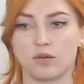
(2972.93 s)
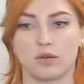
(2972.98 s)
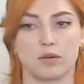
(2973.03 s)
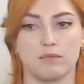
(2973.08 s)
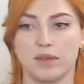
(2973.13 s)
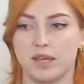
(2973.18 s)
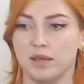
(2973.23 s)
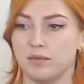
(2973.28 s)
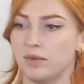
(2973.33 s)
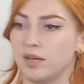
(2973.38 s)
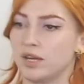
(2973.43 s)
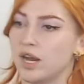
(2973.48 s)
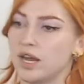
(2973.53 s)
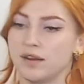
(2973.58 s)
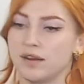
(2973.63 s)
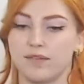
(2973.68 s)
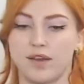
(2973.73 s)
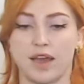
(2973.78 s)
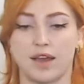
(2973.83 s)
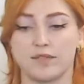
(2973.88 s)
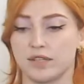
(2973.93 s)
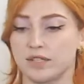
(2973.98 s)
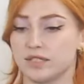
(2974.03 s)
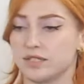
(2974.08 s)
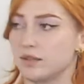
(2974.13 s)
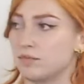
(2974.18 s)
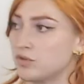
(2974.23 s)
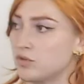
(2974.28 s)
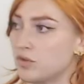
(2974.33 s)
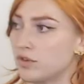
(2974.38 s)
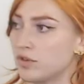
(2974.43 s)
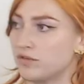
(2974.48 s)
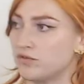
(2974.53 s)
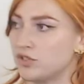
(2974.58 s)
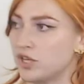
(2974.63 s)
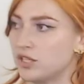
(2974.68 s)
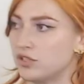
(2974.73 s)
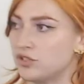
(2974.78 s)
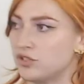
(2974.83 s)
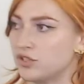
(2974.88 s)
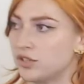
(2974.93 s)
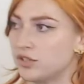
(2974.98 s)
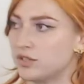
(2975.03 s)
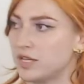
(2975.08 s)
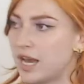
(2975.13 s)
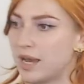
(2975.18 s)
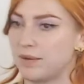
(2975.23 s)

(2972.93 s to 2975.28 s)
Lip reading: or maybe kind of having some sort of gestures.